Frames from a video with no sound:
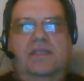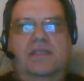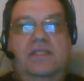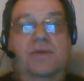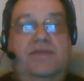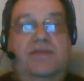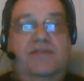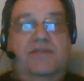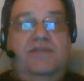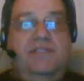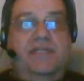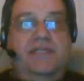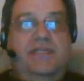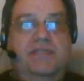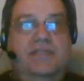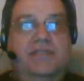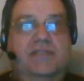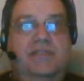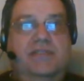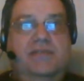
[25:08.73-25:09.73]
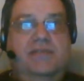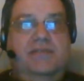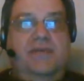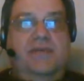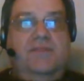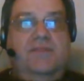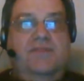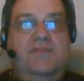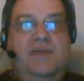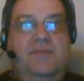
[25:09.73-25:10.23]
so even
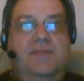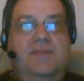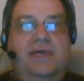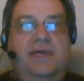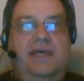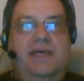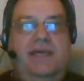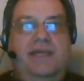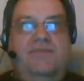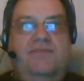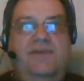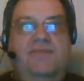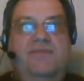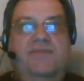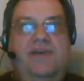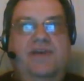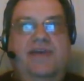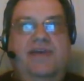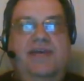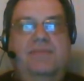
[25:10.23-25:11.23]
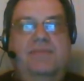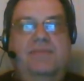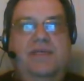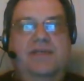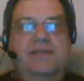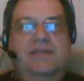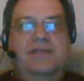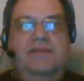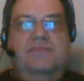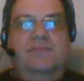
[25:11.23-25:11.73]
since M V P and M V V M,
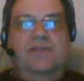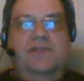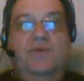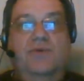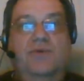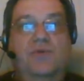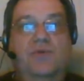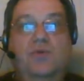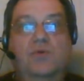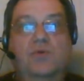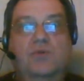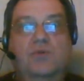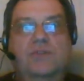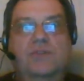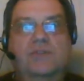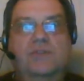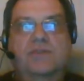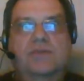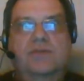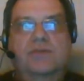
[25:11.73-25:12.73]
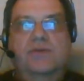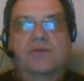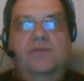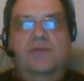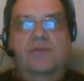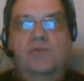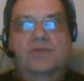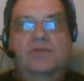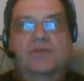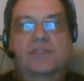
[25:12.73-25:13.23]
there's some new thoughts,
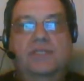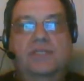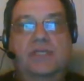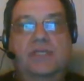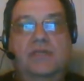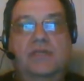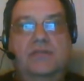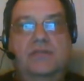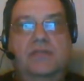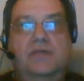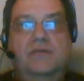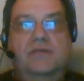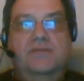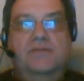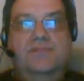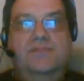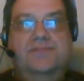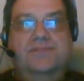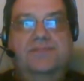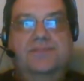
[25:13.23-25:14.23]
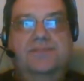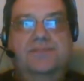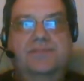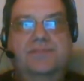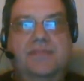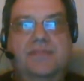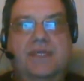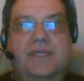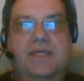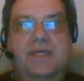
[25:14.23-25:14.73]
new thoughts still. So
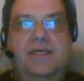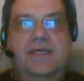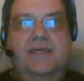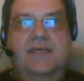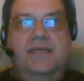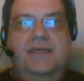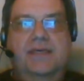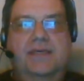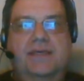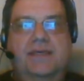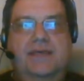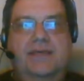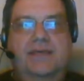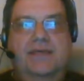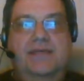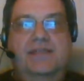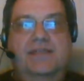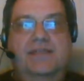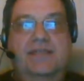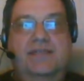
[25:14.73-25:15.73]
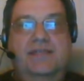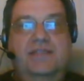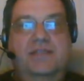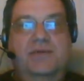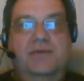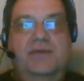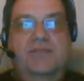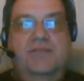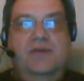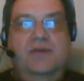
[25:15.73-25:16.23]
these things
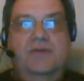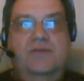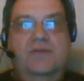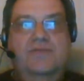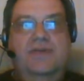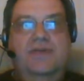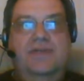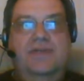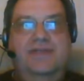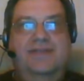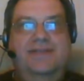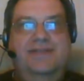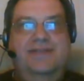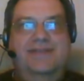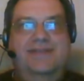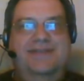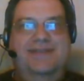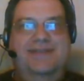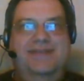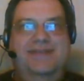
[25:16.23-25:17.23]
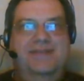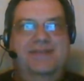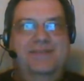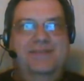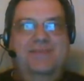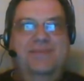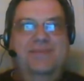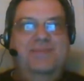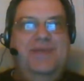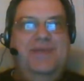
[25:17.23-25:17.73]
do evolve.
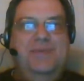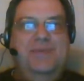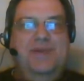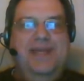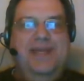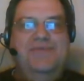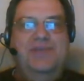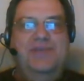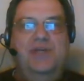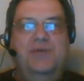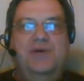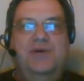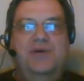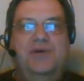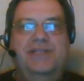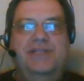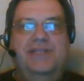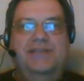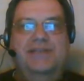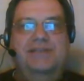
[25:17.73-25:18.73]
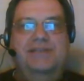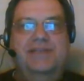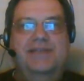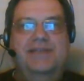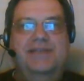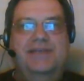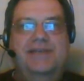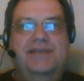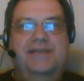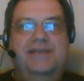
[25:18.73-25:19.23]
People have new
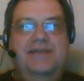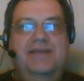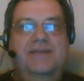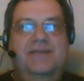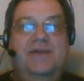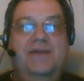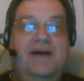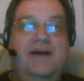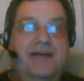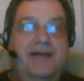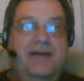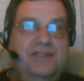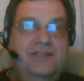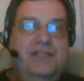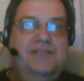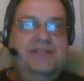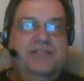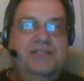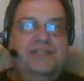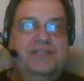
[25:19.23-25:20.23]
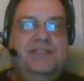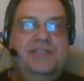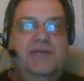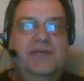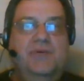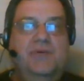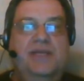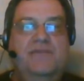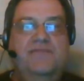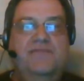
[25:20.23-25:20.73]
ideas, but I tend to
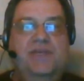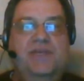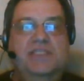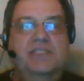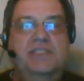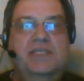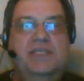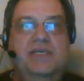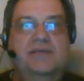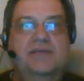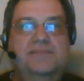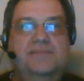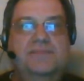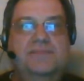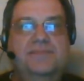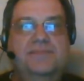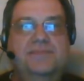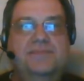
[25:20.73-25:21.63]
stick with M V C.